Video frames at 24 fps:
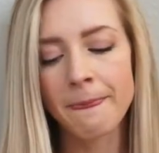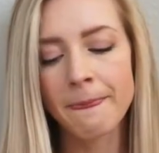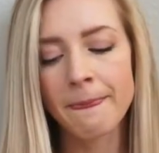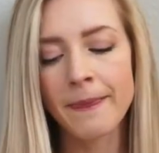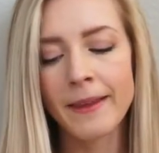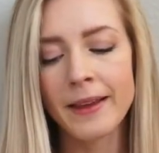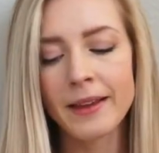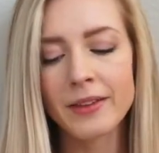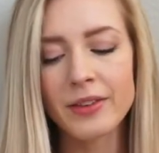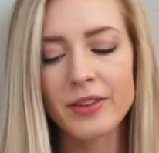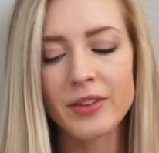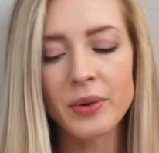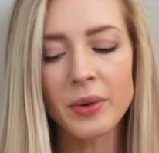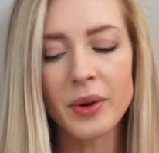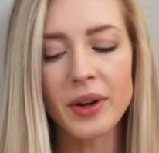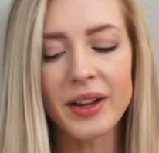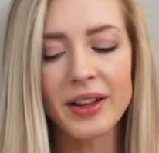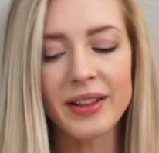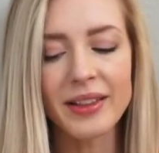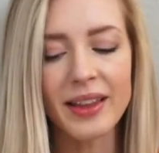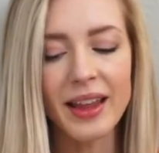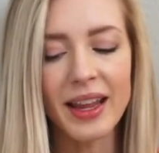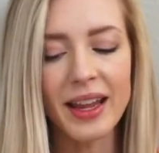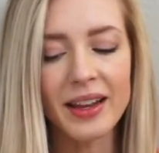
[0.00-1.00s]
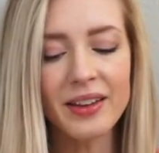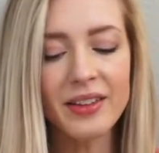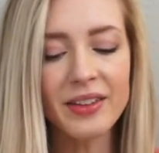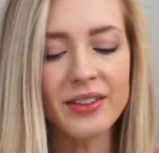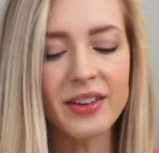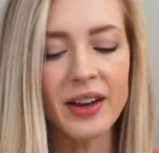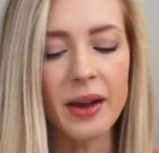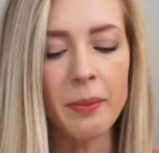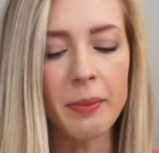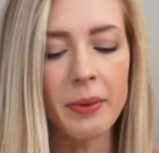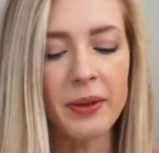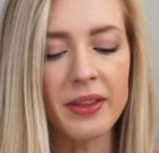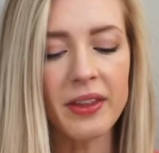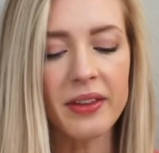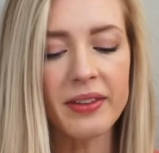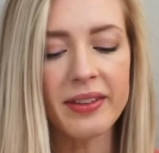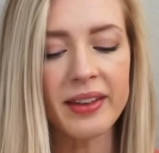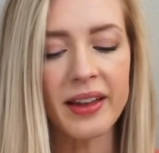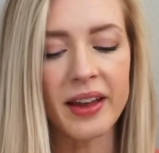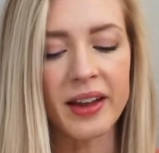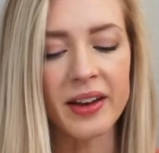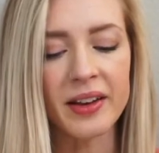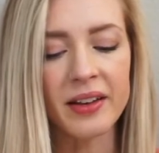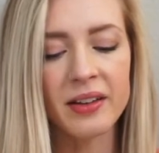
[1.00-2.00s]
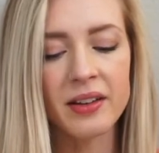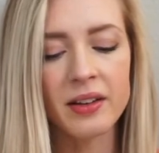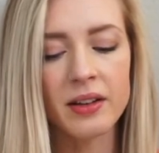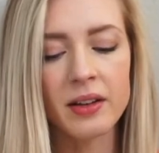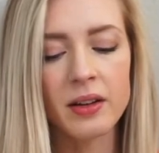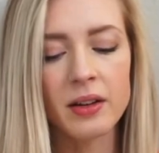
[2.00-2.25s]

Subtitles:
Stuart glanced up at the sun.